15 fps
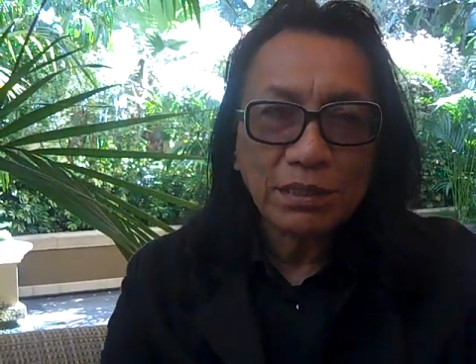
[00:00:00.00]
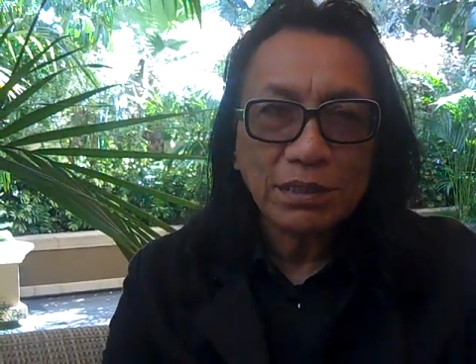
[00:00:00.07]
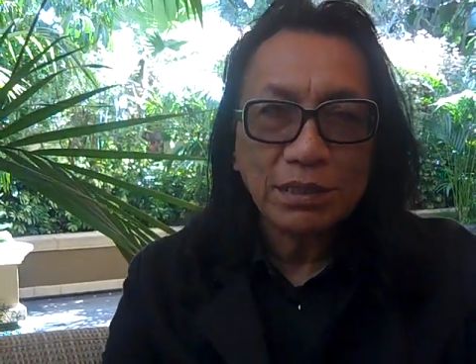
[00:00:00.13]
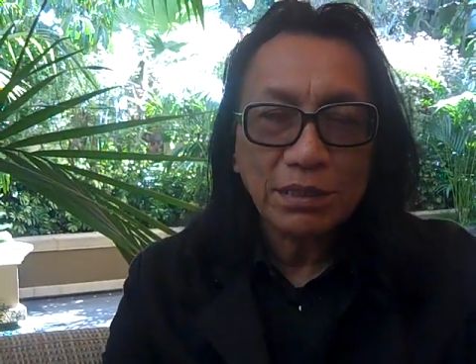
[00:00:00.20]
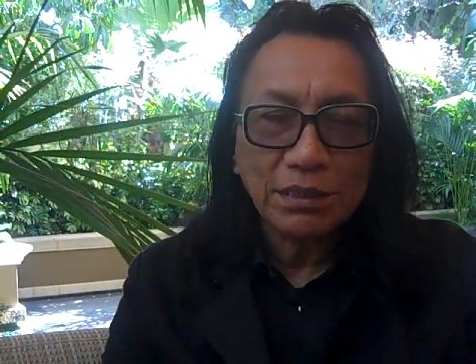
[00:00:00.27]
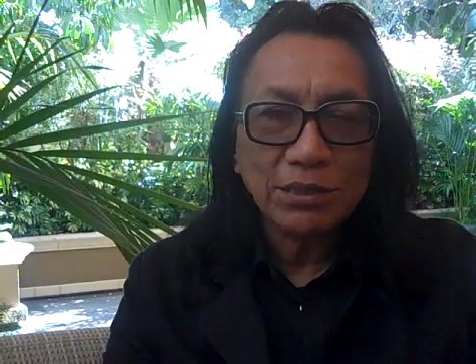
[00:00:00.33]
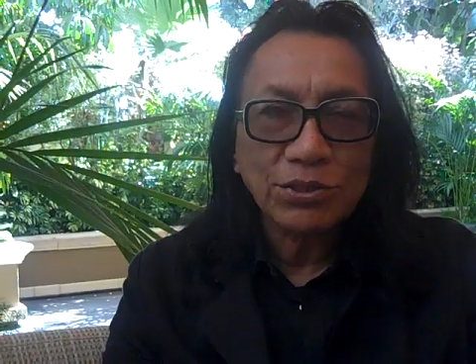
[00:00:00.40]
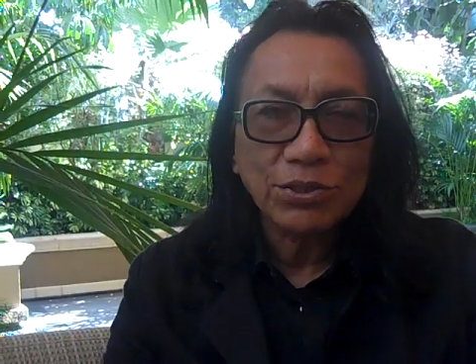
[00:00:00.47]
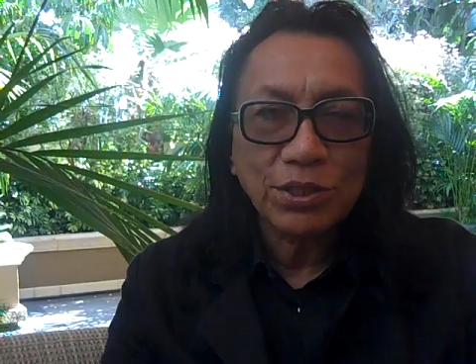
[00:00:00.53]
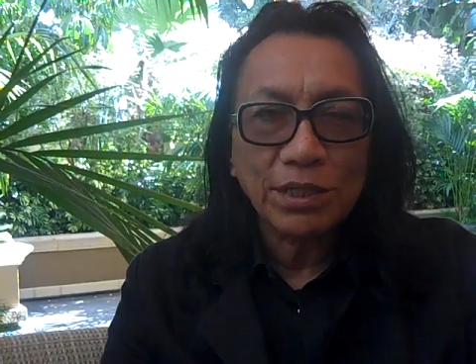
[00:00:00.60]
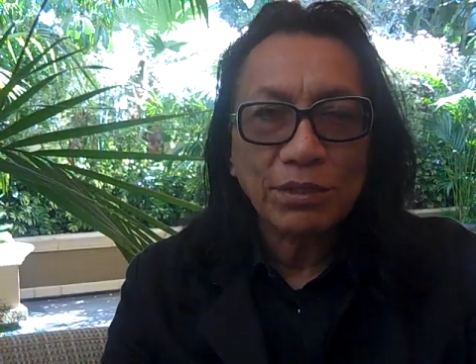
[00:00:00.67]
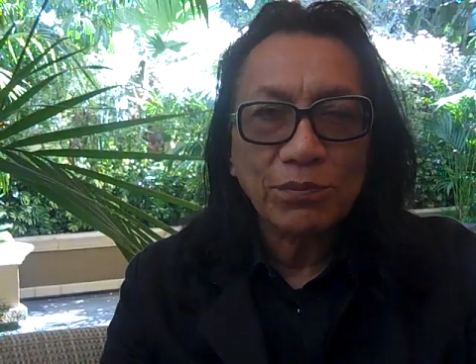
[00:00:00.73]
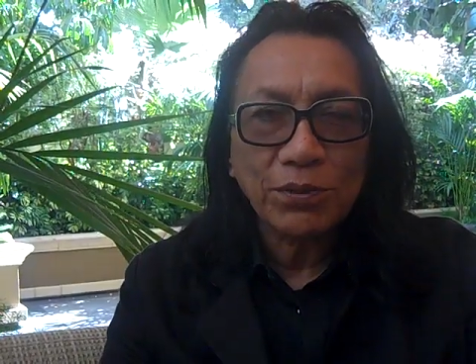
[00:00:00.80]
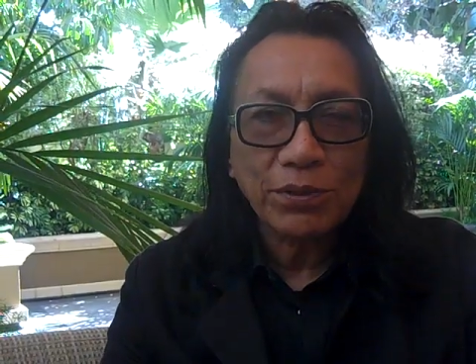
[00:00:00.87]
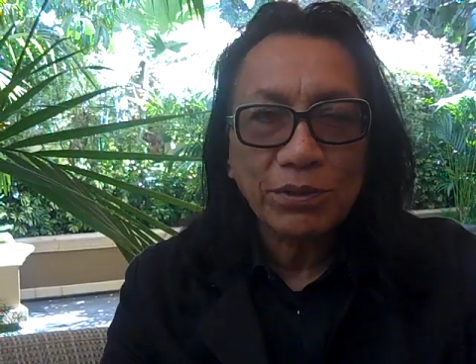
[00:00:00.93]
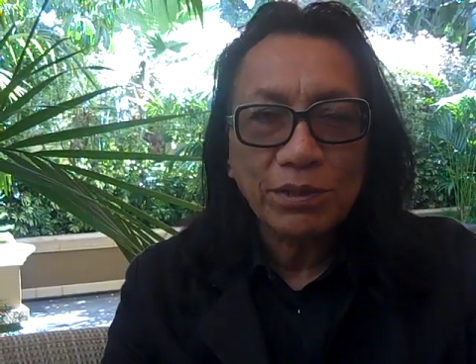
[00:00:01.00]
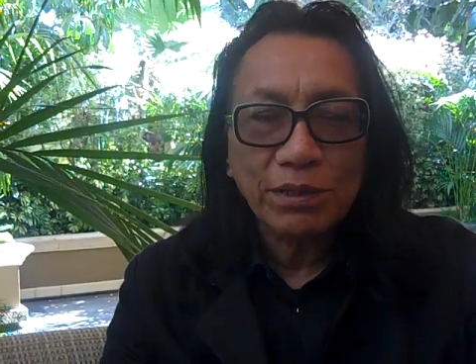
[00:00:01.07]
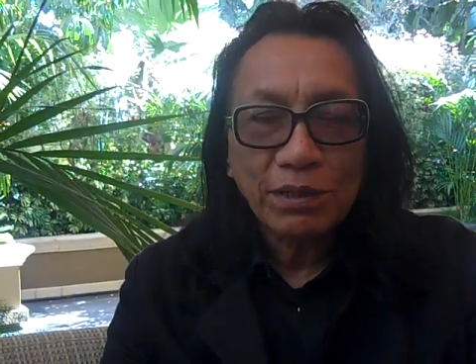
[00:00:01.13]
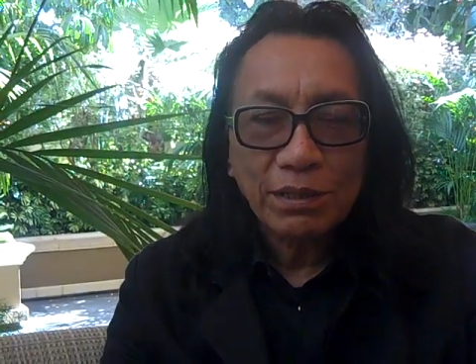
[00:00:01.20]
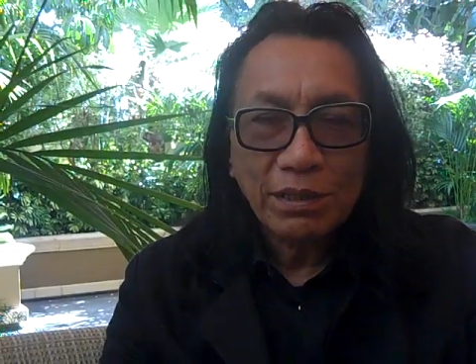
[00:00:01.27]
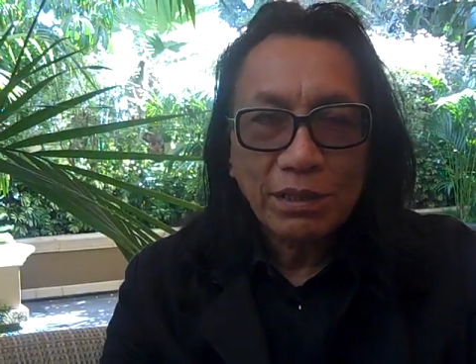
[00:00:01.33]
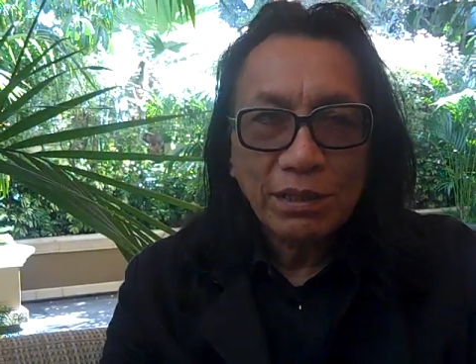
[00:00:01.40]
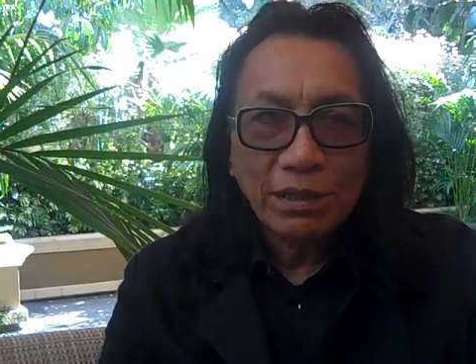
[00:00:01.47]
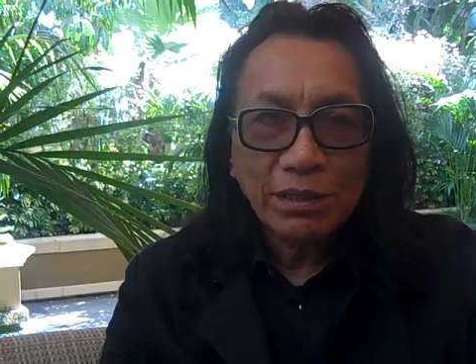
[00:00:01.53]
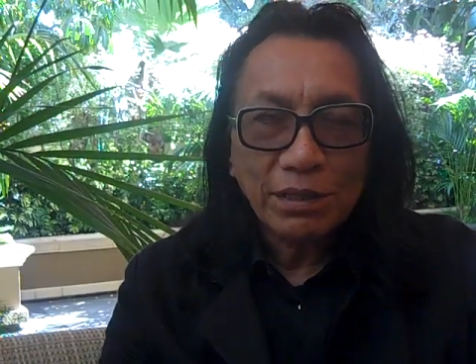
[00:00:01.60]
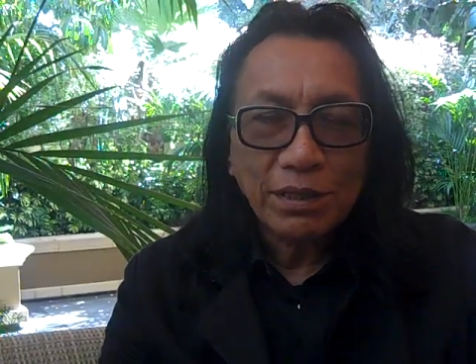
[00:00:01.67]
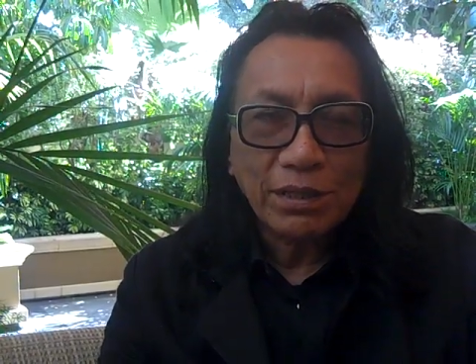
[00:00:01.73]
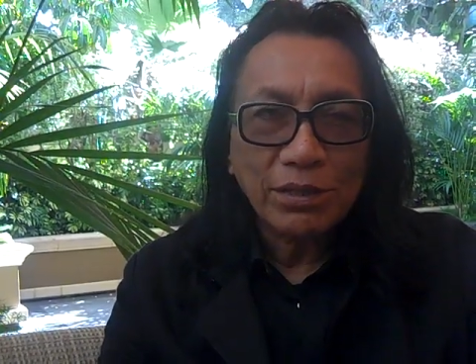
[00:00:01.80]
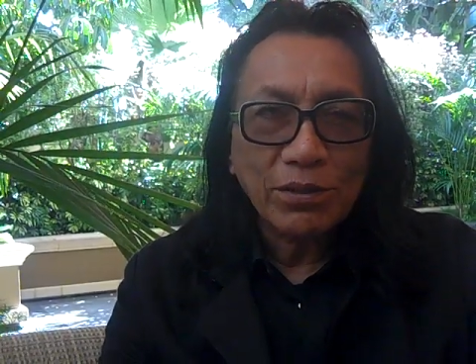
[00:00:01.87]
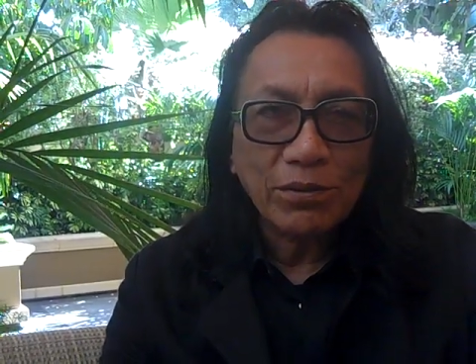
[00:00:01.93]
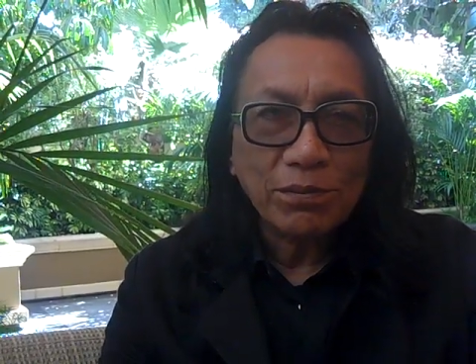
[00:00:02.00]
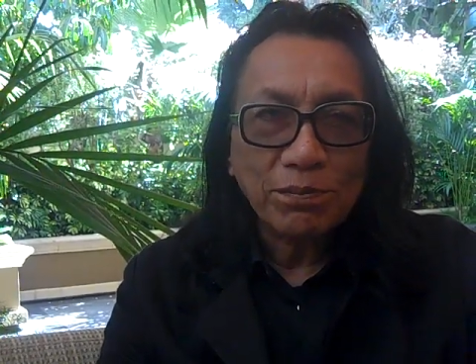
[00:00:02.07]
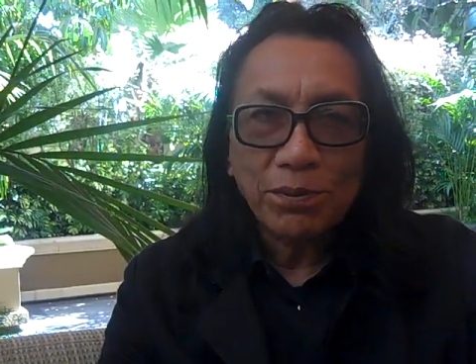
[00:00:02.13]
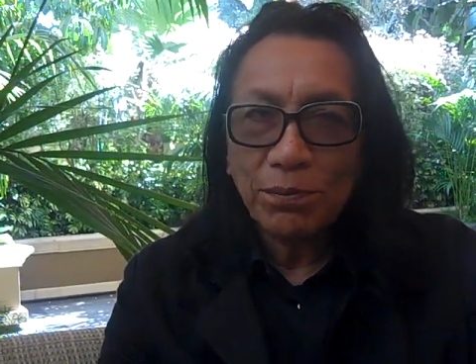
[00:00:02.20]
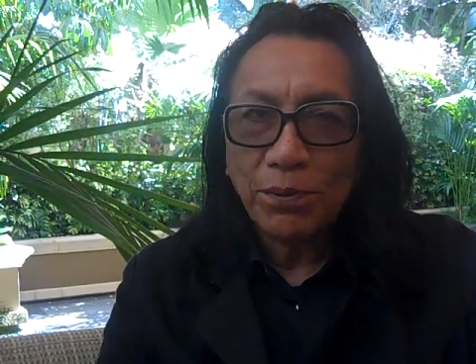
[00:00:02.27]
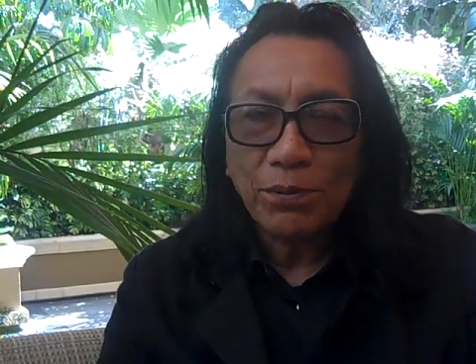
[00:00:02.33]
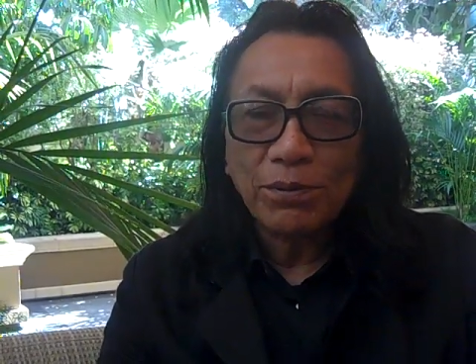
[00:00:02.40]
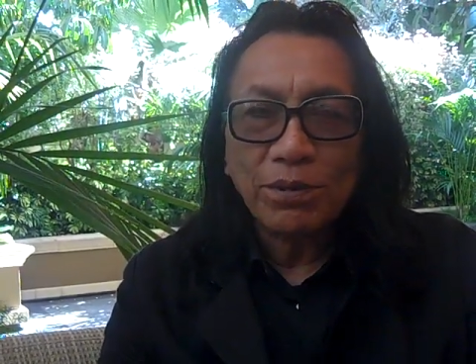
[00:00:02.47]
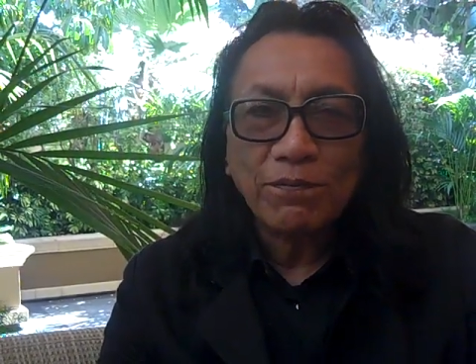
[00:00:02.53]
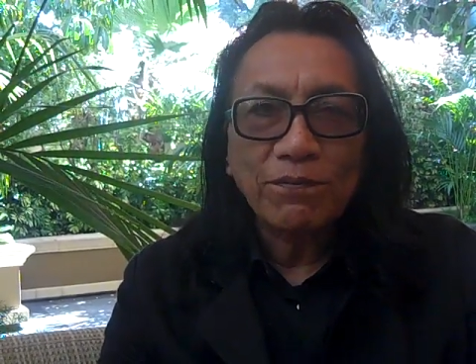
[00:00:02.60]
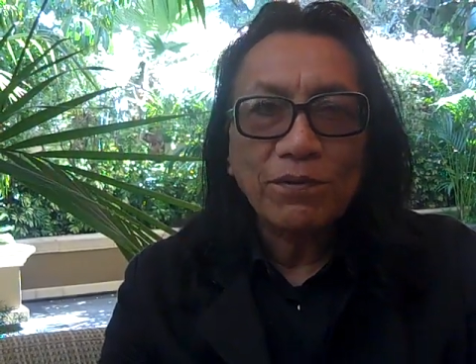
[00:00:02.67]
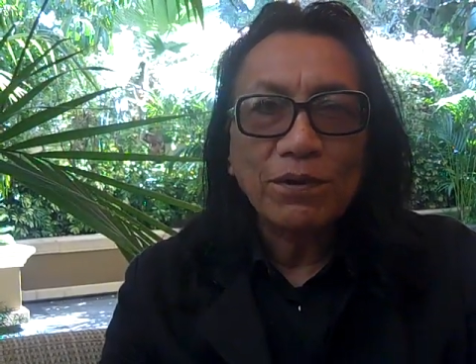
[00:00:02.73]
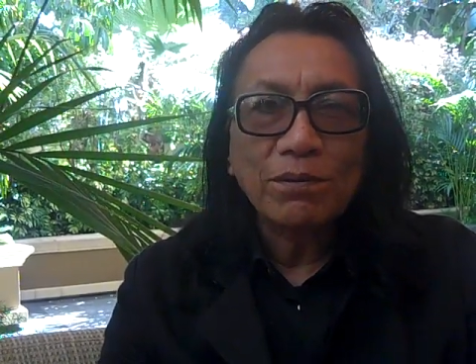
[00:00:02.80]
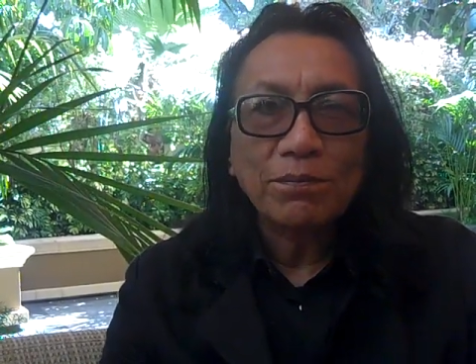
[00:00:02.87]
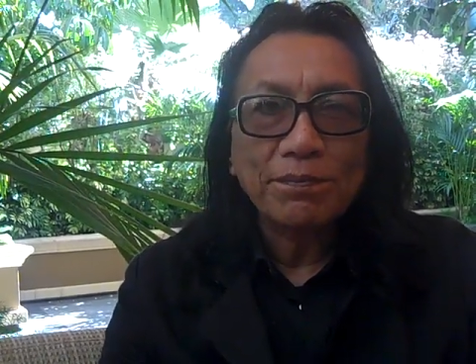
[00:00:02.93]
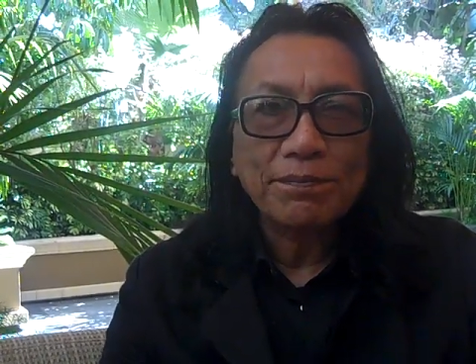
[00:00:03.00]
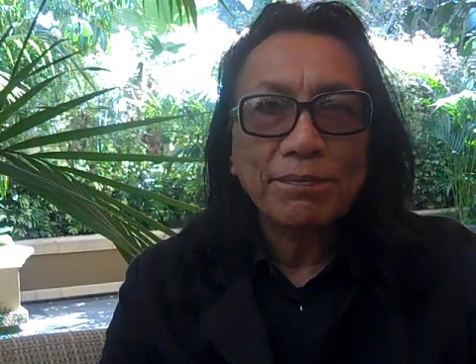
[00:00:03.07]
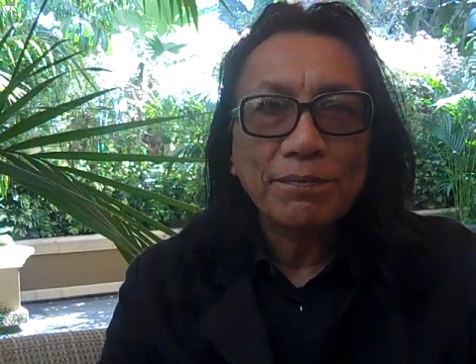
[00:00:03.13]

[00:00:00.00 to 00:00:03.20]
since January, you know, promoting the film.